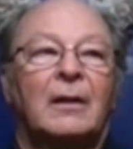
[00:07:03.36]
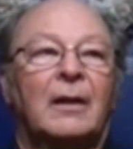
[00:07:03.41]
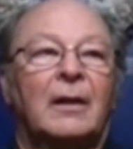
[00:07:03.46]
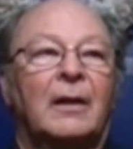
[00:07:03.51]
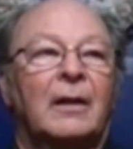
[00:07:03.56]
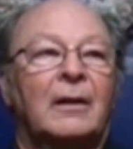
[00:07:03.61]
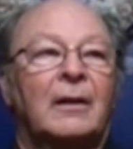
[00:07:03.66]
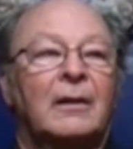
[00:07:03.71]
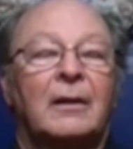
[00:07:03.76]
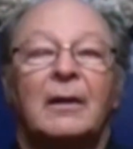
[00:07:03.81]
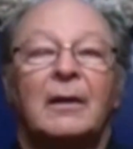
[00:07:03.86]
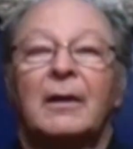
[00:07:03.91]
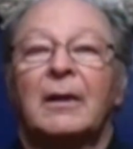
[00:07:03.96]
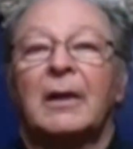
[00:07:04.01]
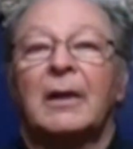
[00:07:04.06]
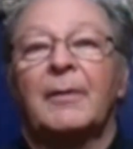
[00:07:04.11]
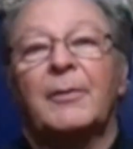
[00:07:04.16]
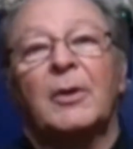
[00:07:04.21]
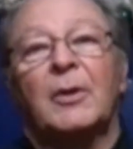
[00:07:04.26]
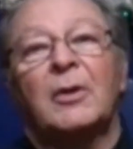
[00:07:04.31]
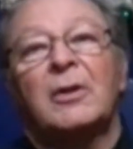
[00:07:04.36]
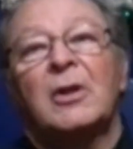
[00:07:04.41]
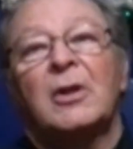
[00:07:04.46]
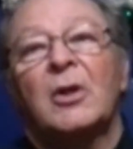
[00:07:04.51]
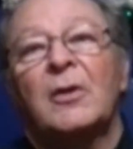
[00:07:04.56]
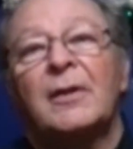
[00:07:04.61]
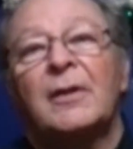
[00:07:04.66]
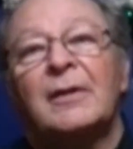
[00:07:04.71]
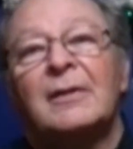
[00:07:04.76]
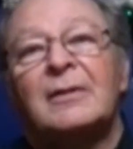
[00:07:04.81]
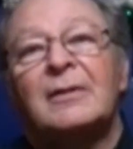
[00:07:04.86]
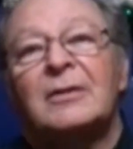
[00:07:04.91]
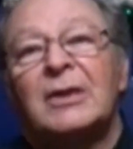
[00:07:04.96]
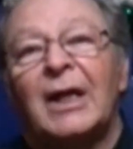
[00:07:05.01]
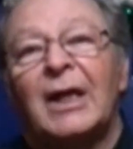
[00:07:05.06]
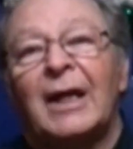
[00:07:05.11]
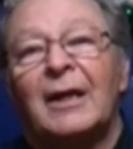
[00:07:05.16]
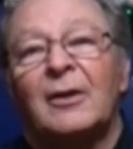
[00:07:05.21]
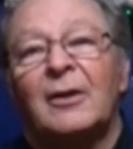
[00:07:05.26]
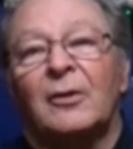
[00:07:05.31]
And if you're new to this
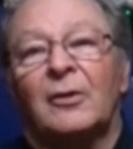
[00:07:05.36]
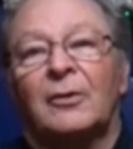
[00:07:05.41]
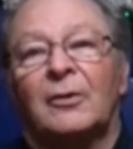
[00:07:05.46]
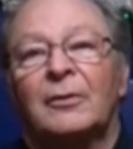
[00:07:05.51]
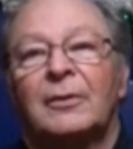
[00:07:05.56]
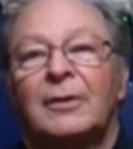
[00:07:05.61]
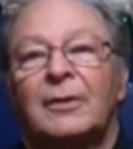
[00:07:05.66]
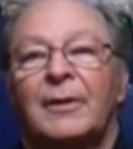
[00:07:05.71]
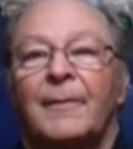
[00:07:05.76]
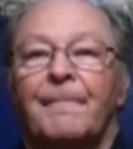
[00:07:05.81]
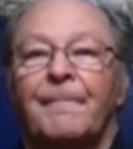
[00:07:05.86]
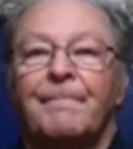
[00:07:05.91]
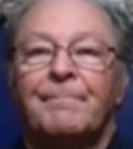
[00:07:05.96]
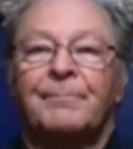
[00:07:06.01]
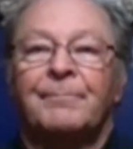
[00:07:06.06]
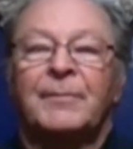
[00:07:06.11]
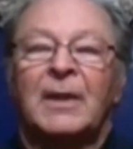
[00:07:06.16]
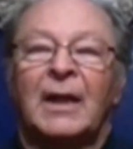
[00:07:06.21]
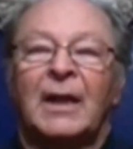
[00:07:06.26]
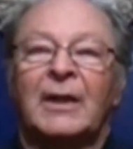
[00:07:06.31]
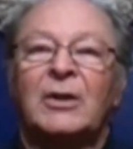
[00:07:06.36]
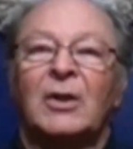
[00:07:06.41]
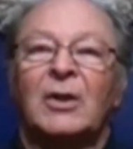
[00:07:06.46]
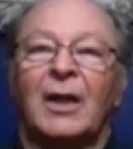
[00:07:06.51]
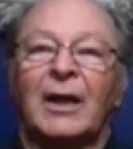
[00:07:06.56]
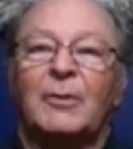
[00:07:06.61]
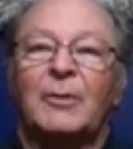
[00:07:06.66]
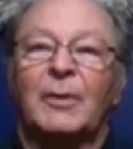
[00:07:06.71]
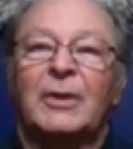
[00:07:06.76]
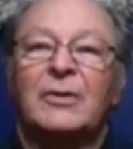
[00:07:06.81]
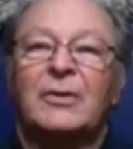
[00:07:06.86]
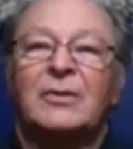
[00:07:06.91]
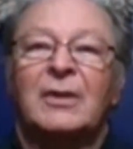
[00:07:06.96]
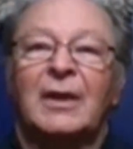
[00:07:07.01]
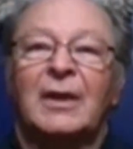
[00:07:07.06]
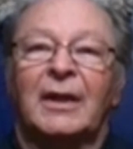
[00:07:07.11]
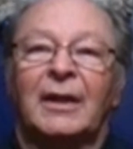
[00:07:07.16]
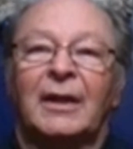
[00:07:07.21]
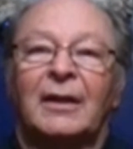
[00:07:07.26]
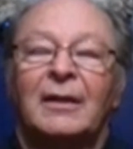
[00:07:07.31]
channel and you like what you
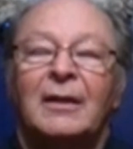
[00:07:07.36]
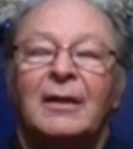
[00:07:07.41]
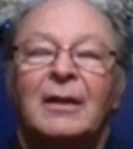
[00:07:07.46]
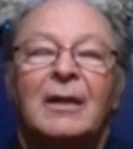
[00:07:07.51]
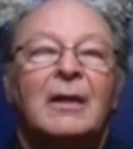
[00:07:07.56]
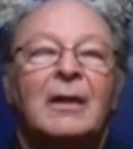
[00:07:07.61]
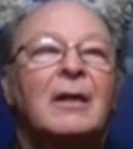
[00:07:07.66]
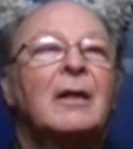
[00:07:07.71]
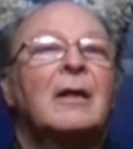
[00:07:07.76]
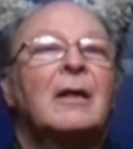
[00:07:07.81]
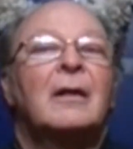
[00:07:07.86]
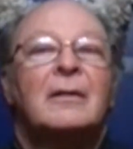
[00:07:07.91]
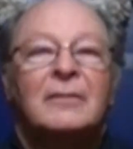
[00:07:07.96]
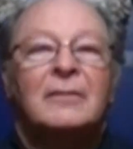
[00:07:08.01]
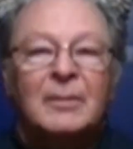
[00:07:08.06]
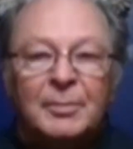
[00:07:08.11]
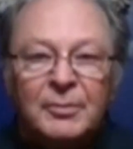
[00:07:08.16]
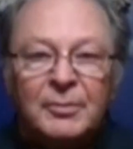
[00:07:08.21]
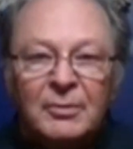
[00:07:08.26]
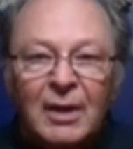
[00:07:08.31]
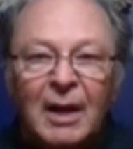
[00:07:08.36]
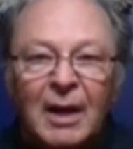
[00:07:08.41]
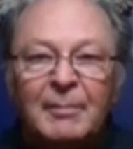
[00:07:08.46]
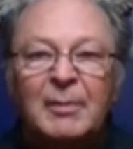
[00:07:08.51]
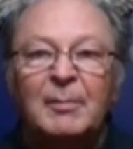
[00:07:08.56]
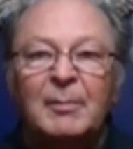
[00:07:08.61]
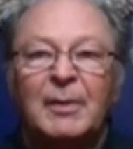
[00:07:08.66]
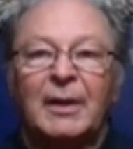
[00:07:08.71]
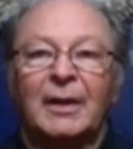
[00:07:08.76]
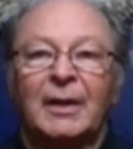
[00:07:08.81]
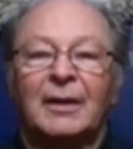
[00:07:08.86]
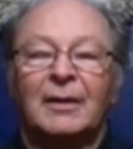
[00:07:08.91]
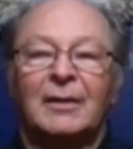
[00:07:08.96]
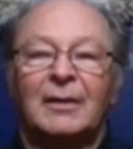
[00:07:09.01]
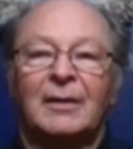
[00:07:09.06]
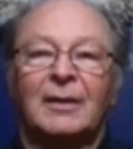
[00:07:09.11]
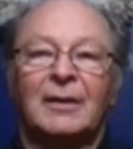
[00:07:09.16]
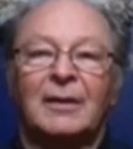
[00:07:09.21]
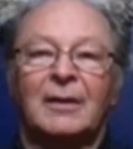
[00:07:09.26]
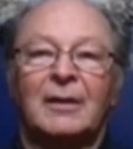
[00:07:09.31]
see, subscribe to me.
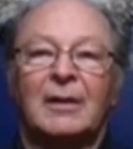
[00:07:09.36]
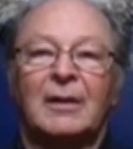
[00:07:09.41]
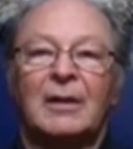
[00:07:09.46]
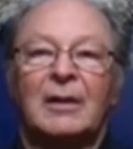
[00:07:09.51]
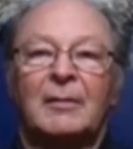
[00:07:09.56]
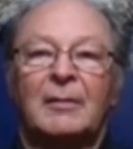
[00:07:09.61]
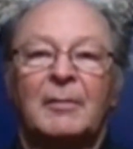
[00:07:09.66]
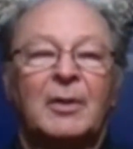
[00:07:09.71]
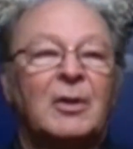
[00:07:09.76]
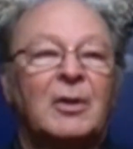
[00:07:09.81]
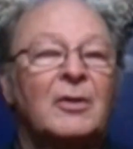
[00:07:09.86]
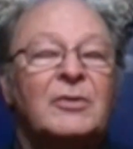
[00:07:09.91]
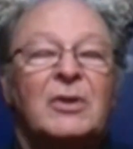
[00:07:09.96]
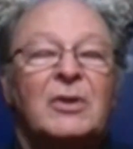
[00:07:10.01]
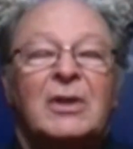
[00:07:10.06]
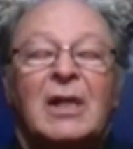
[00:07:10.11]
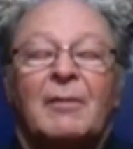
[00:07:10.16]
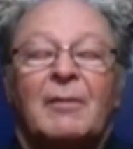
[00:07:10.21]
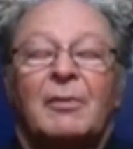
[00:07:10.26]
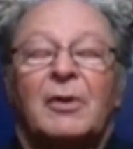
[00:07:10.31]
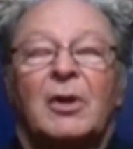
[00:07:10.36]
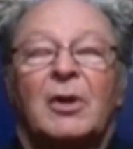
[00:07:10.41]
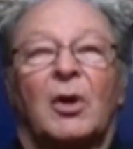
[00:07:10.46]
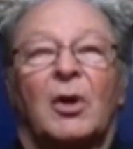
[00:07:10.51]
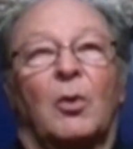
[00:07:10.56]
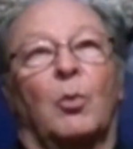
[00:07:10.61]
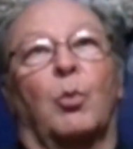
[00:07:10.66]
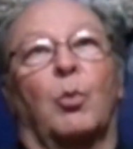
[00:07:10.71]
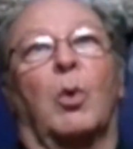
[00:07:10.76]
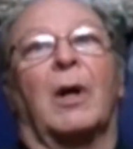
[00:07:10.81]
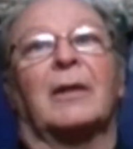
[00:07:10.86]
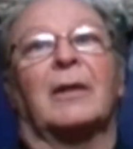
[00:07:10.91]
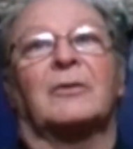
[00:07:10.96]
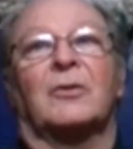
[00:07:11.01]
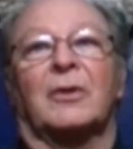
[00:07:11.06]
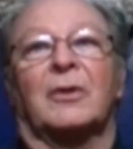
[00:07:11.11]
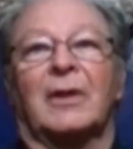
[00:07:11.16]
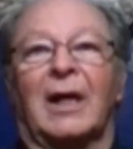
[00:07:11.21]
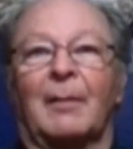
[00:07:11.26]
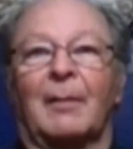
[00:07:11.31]
Because you never know what's
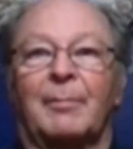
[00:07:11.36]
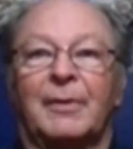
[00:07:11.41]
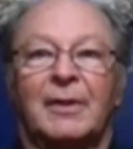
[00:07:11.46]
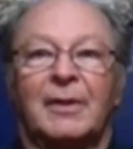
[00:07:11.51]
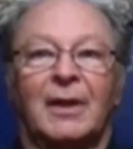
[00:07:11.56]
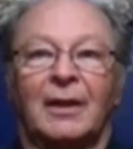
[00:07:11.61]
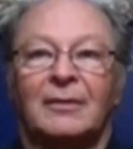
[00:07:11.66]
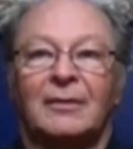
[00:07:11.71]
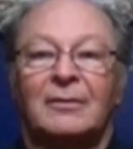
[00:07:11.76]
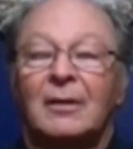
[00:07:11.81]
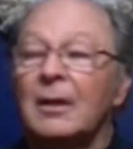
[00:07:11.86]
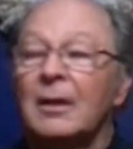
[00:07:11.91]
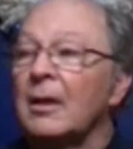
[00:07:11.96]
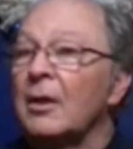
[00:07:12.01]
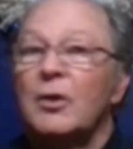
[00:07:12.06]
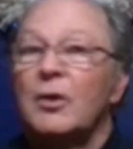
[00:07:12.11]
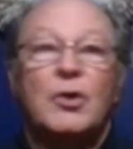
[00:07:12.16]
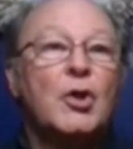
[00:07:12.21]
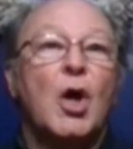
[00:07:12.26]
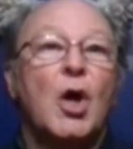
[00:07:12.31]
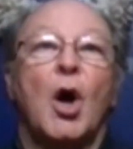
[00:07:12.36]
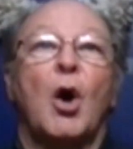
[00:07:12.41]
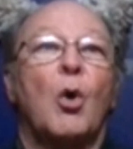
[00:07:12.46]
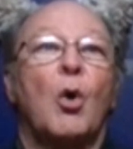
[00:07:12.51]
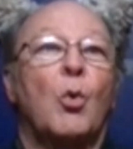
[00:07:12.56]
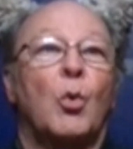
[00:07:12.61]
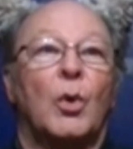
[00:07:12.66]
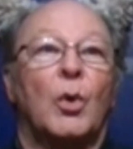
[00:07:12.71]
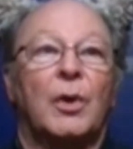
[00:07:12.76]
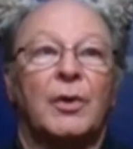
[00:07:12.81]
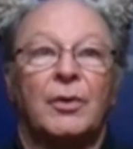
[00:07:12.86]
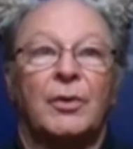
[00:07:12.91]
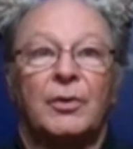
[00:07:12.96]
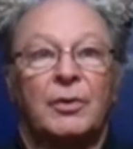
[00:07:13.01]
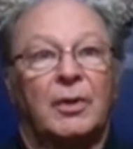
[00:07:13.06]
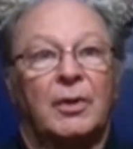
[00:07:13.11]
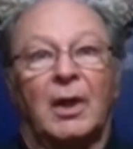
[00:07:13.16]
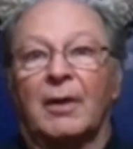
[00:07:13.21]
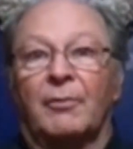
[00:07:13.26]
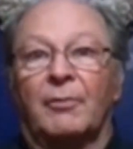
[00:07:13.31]
going to happen next. No
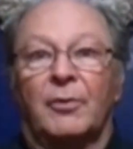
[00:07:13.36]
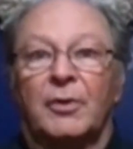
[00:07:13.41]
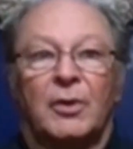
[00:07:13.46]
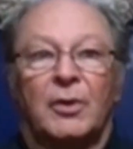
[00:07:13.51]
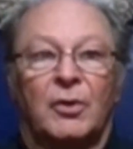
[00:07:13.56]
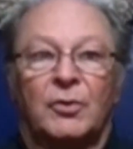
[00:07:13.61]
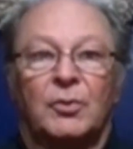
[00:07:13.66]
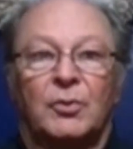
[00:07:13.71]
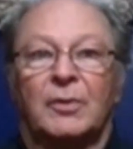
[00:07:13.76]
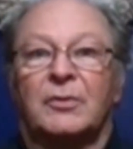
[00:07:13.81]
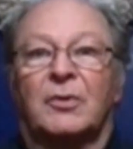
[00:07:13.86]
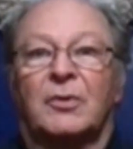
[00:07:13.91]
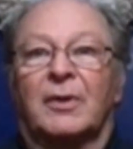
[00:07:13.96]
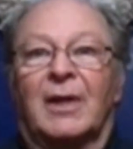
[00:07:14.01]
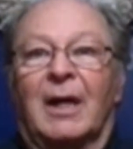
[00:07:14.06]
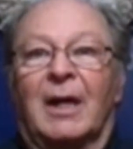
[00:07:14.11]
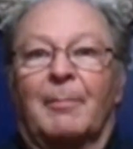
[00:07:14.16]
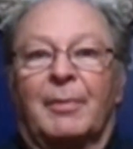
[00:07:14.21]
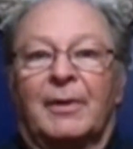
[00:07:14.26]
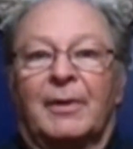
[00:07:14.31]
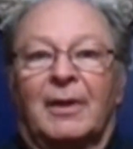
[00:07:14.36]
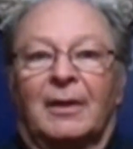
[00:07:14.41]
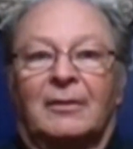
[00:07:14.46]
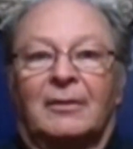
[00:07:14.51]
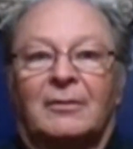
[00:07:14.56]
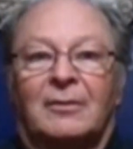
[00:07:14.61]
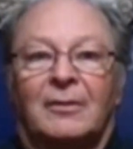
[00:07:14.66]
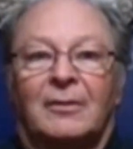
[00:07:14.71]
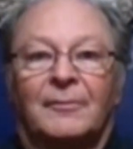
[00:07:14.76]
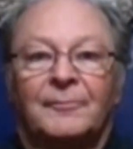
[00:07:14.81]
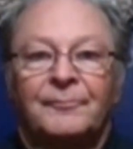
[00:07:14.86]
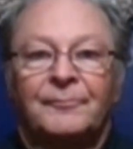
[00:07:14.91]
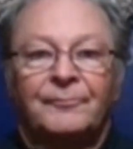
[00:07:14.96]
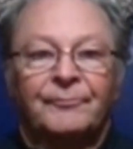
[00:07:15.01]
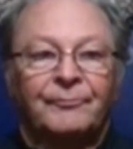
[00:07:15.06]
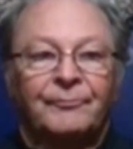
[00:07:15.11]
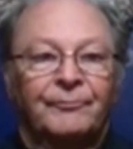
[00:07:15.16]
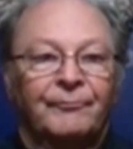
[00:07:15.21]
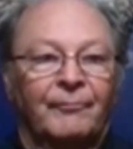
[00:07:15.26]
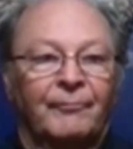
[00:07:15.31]
one ever knows what's going to happen next.
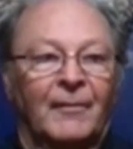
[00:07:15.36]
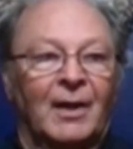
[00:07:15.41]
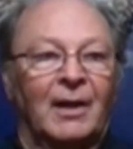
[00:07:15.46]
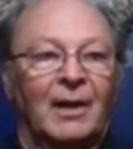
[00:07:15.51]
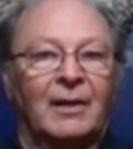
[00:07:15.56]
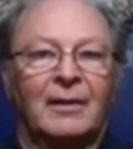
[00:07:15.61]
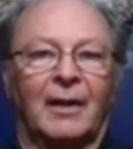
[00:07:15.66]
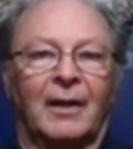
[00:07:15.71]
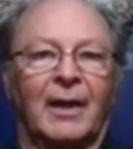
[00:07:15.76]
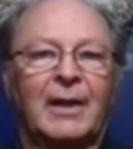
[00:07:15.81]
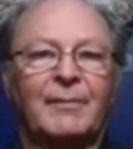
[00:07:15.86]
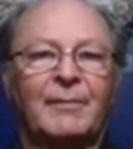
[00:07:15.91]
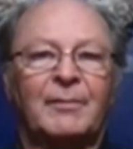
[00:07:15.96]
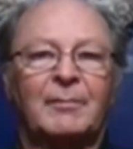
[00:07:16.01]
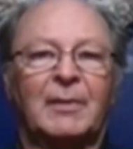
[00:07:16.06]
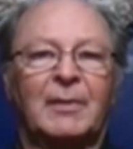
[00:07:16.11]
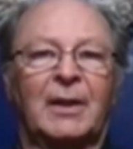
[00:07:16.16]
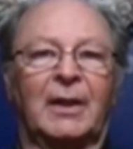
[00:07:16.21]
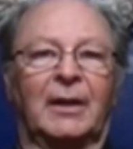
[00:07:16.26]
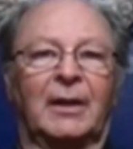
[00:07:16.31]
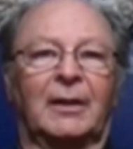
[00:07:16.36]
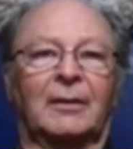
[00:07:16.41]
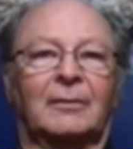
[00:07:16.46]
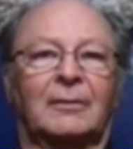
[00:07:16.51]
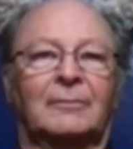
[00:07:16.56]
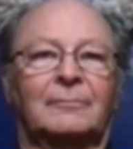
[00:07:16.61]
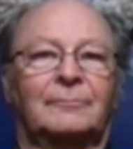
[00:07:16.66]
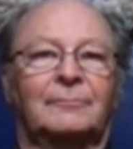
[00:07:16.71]
Not even me.